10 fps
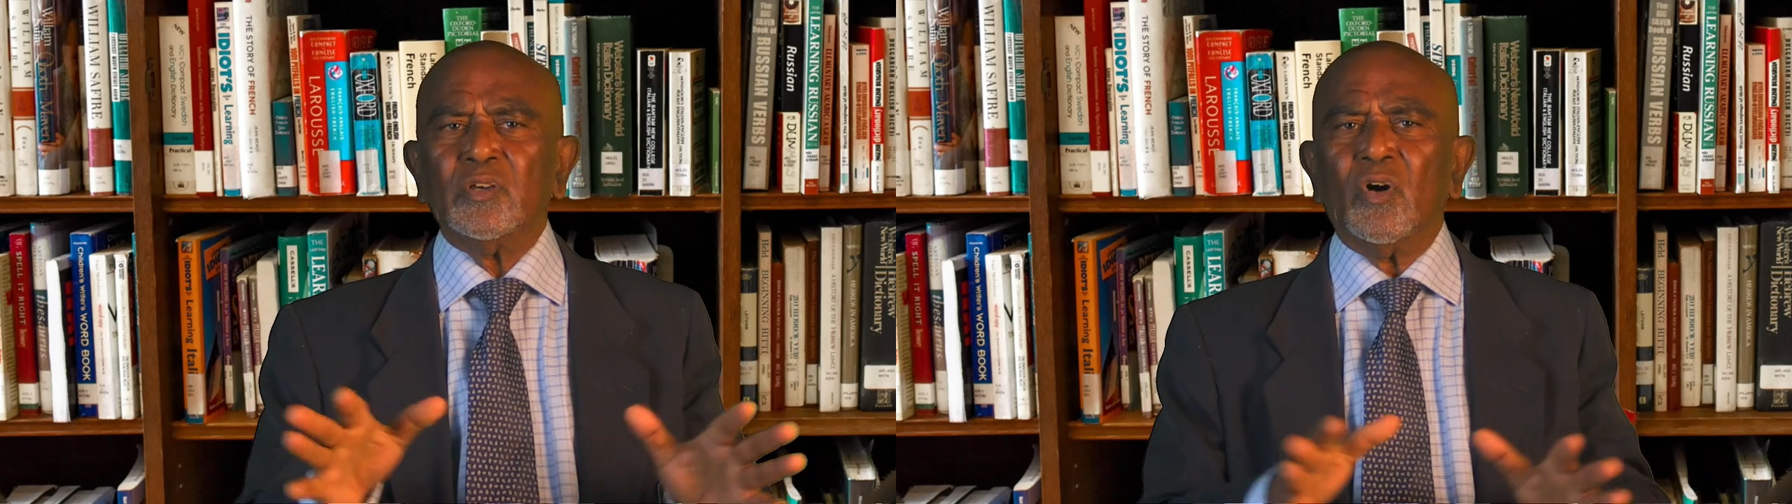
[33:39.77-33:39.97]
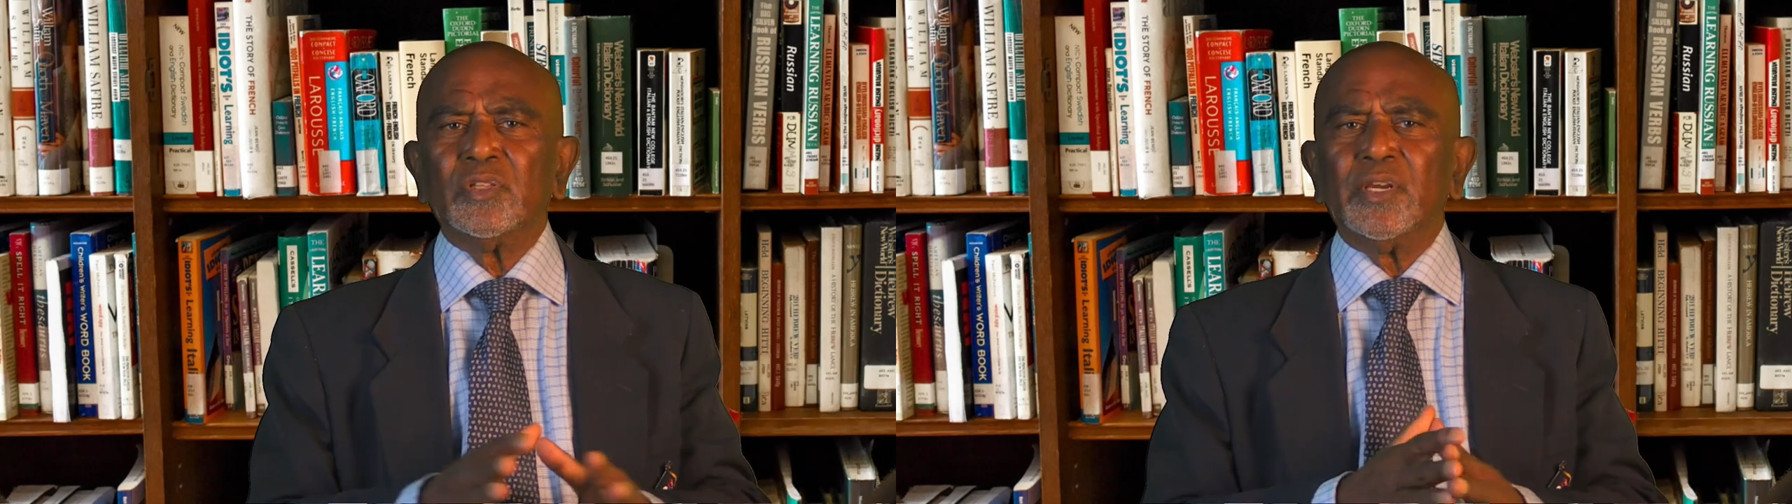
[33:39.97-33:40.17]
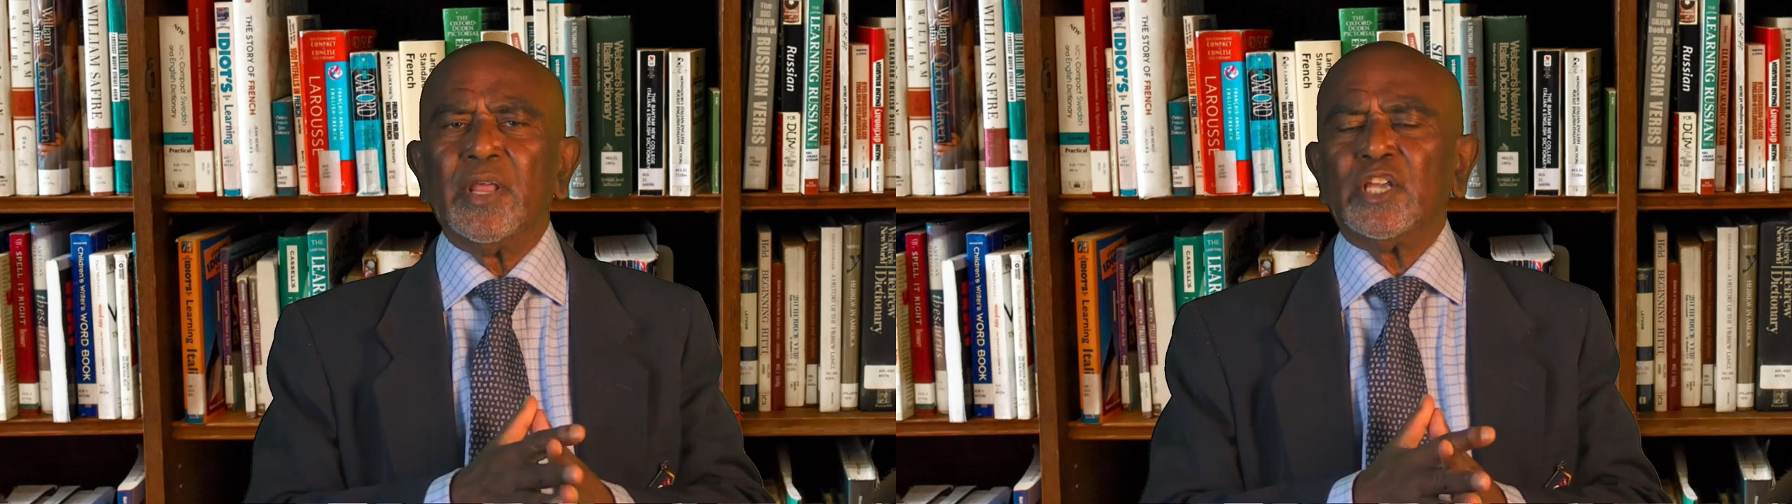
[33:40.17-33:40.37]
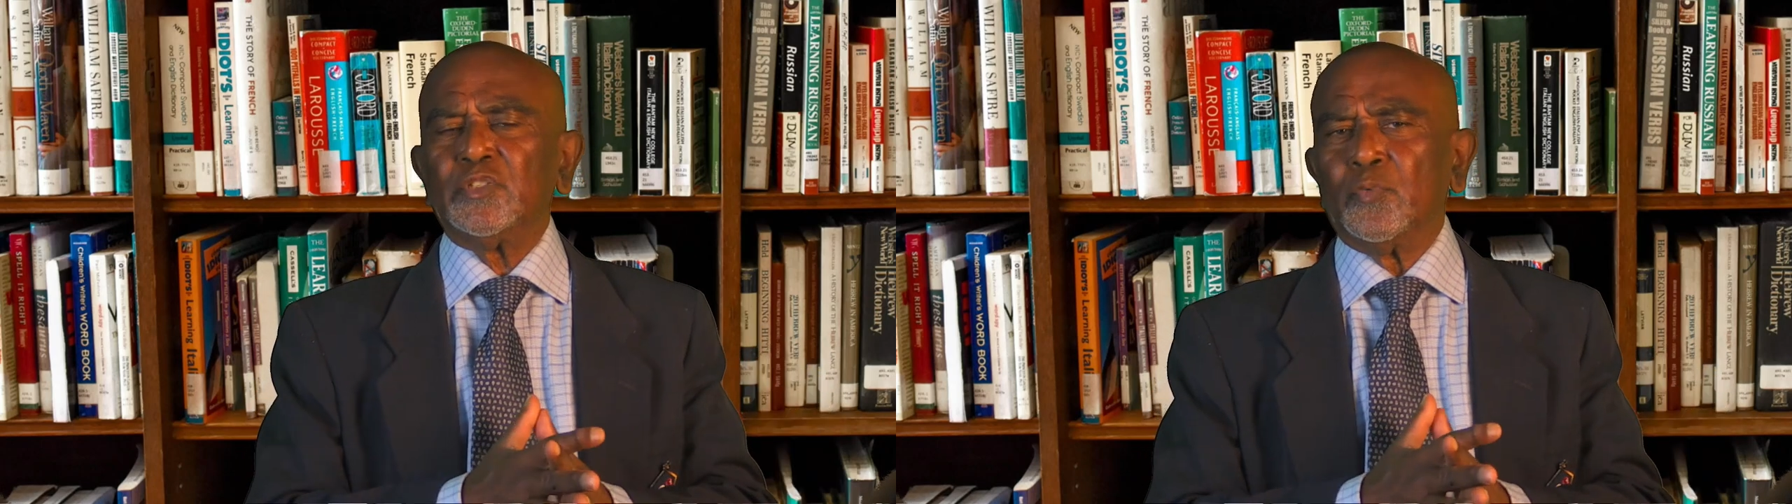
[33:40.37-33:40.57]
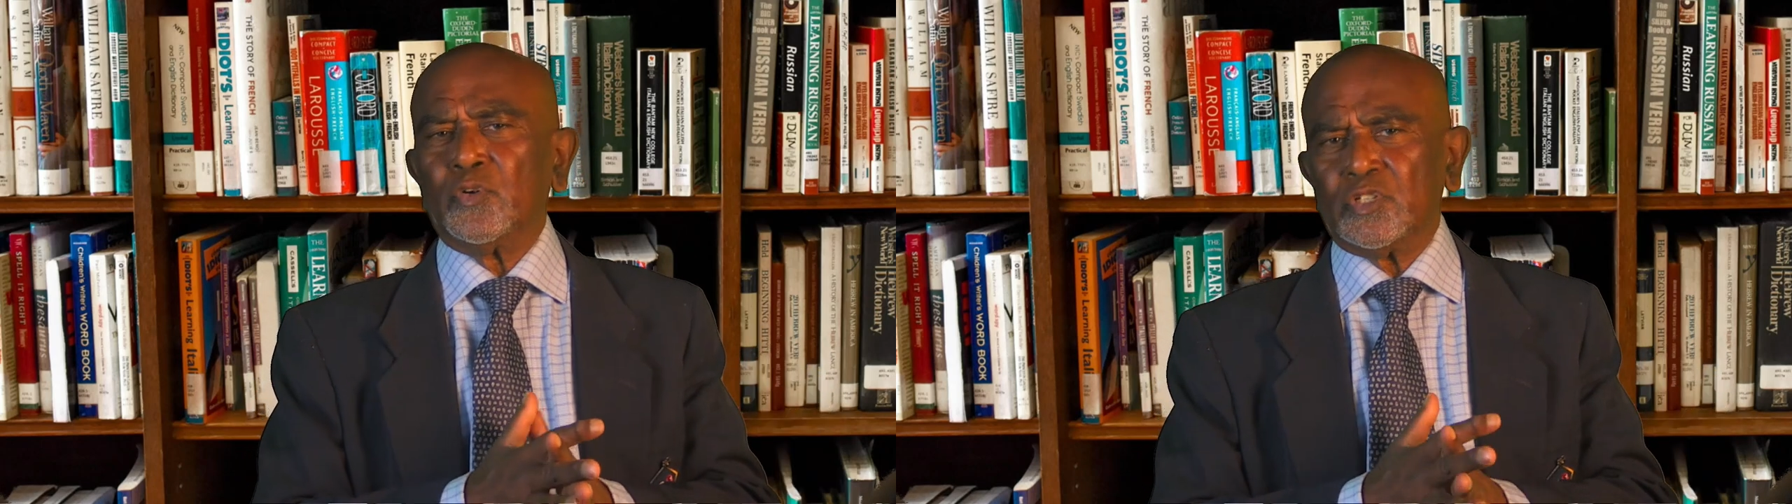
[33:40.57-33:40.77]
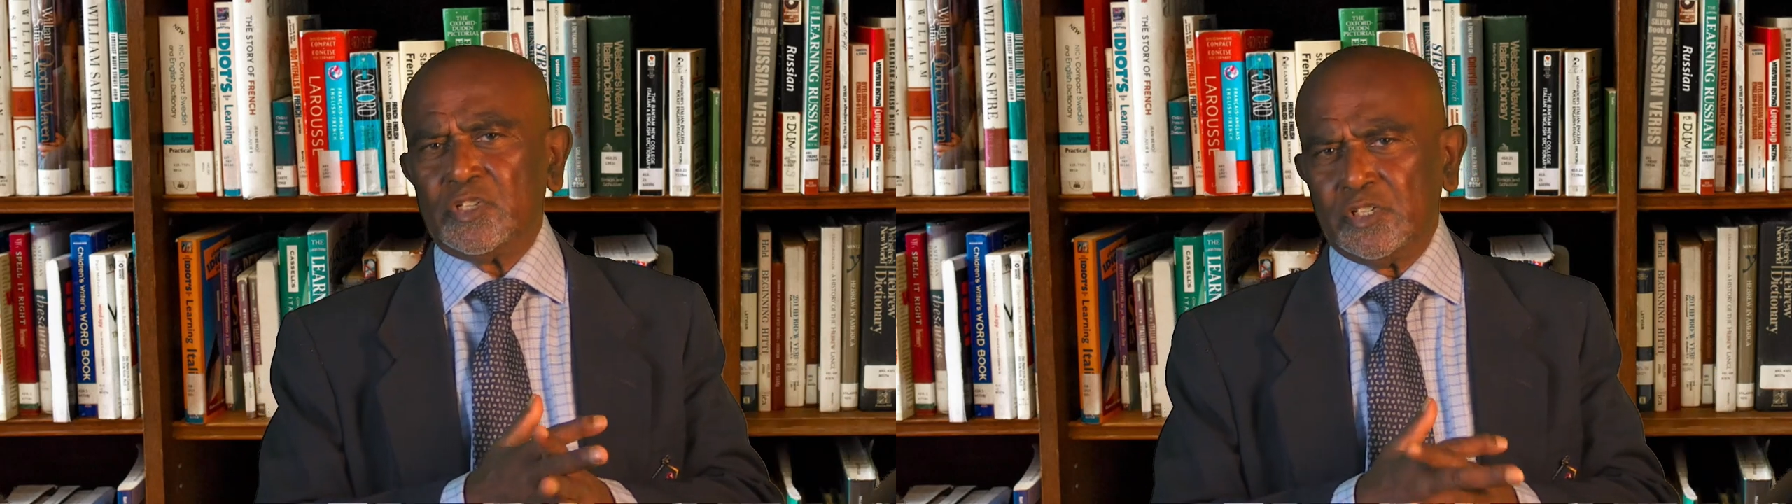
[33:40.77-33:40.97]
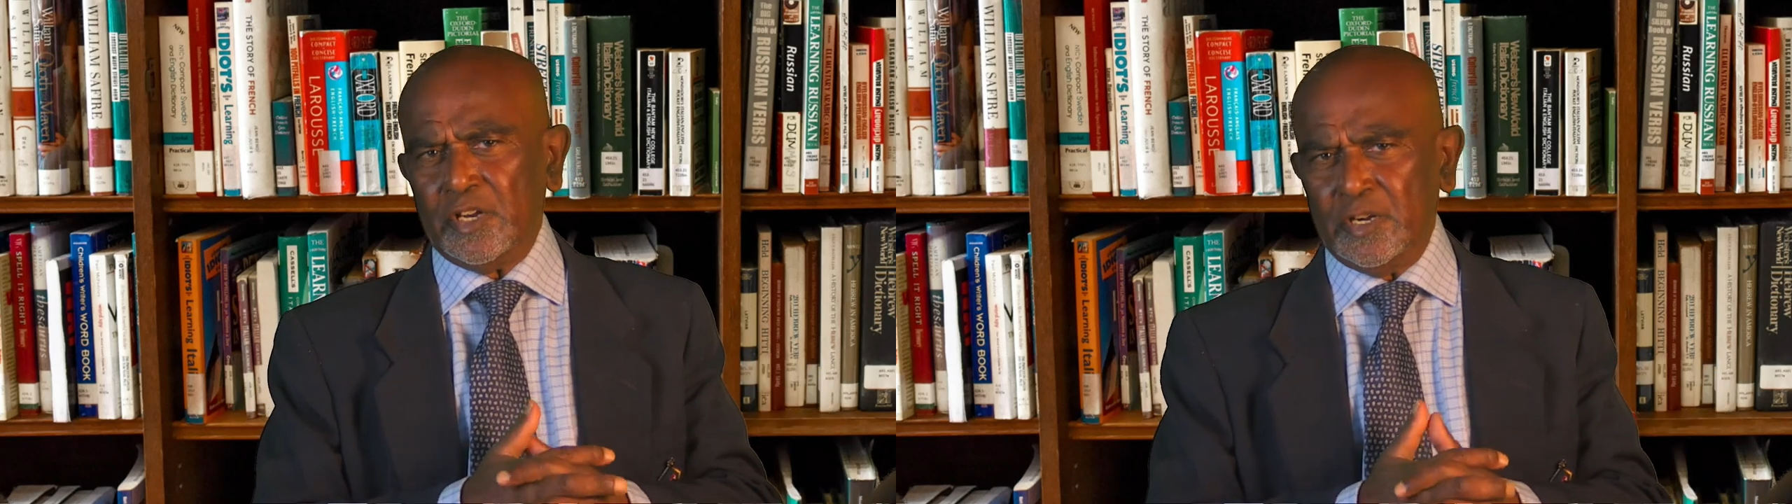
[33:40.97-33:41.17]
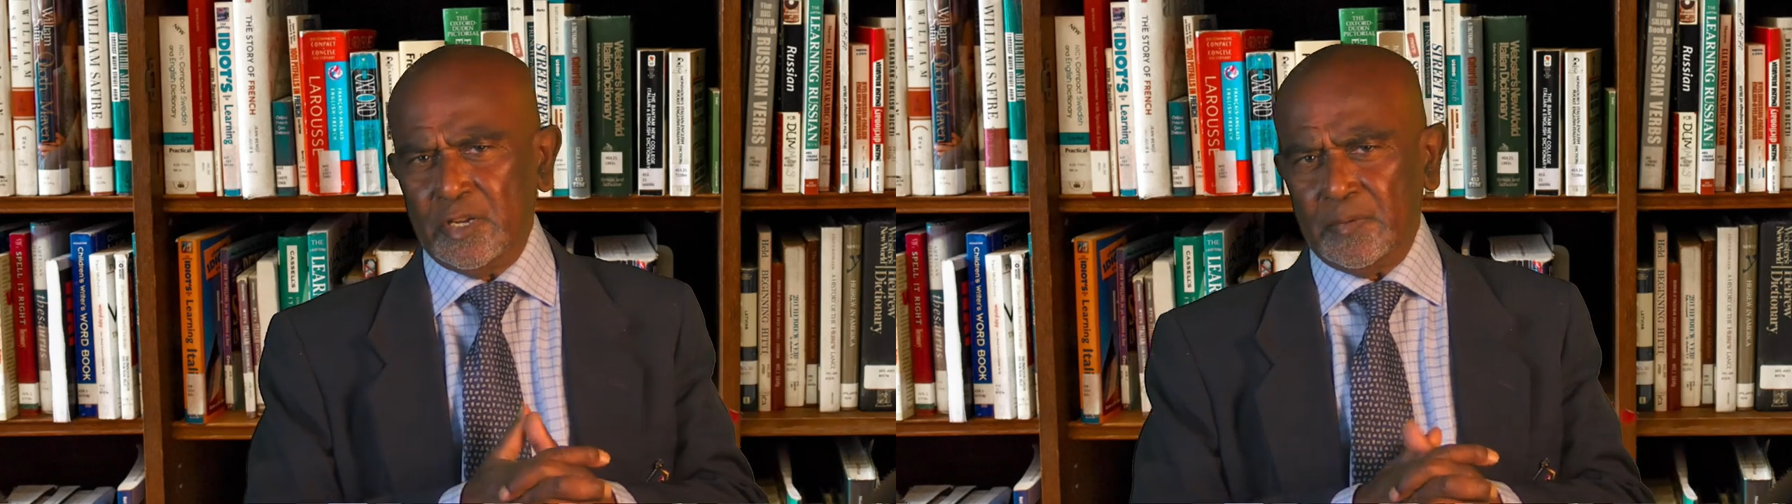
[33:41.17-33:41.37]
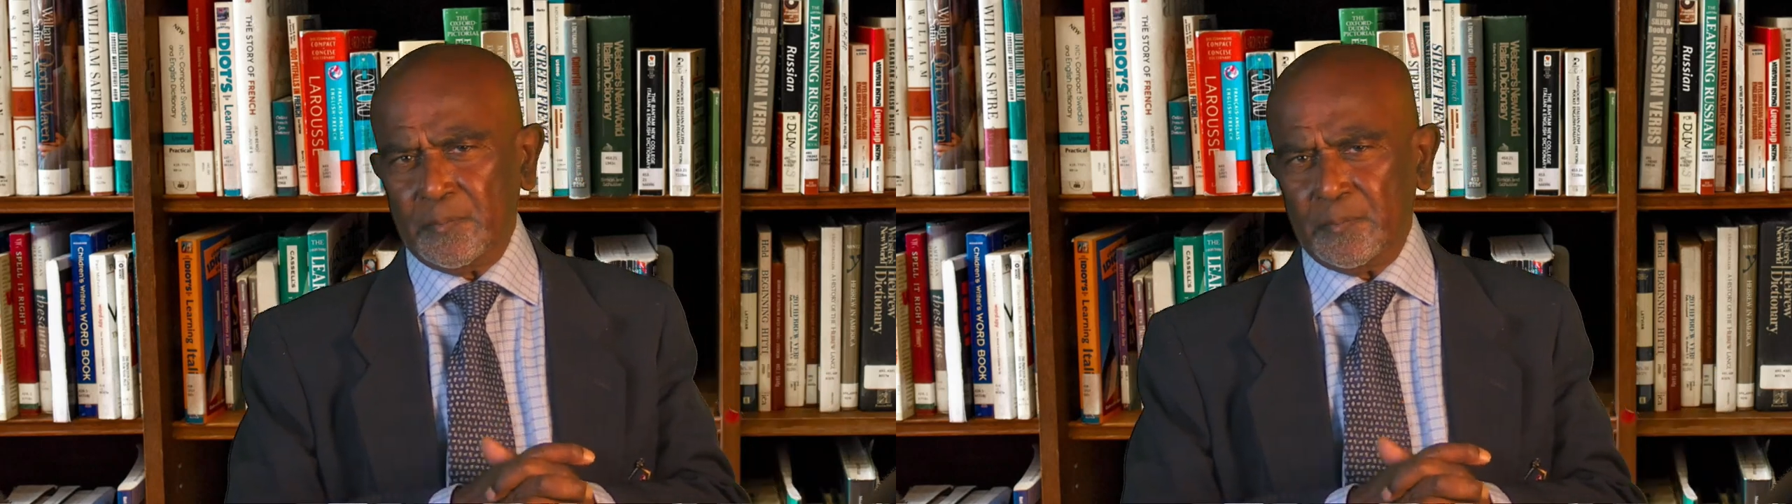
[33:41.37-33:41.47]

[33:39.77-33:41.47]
or the diaspora's agenda.